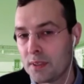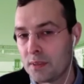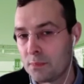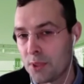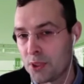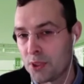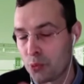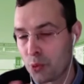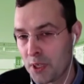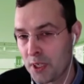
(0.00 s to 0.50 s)

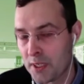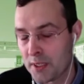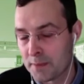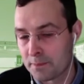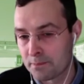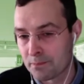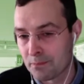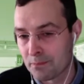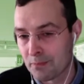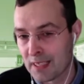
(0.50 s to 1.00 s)

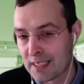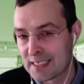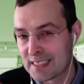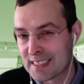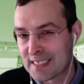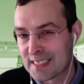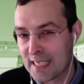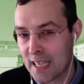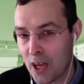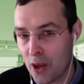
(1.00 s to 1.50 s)
between
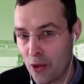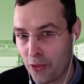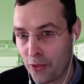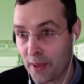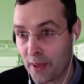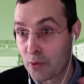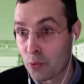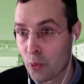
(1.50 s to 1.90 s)
south and